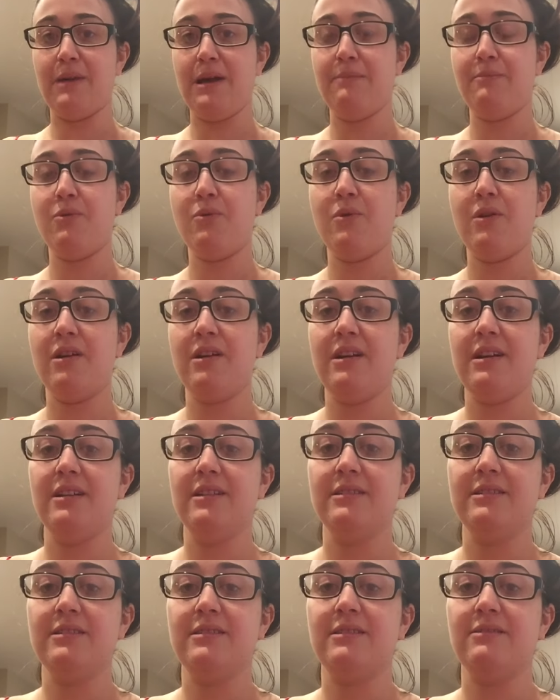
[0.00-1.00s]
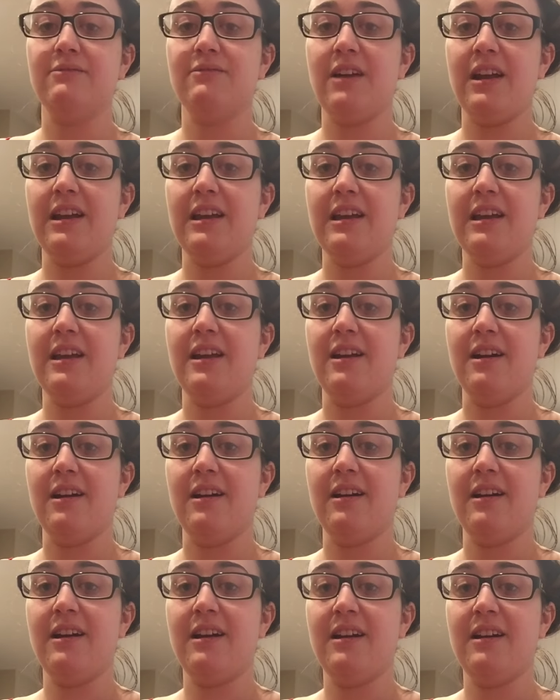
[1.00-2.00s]
My port is right
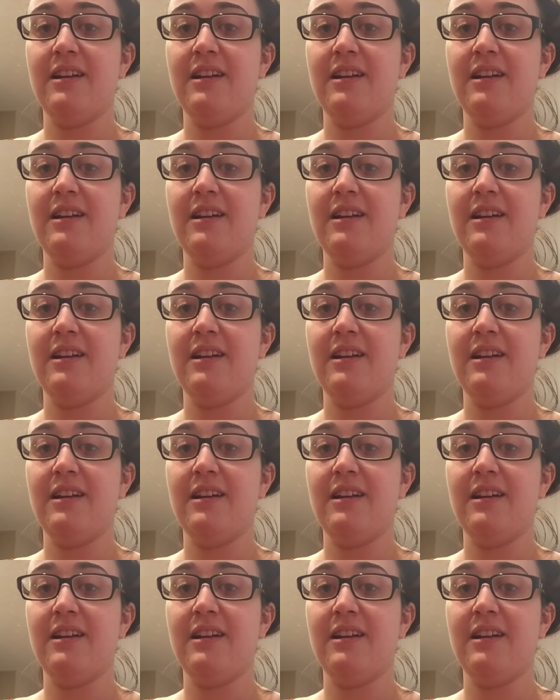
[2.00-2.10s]
here,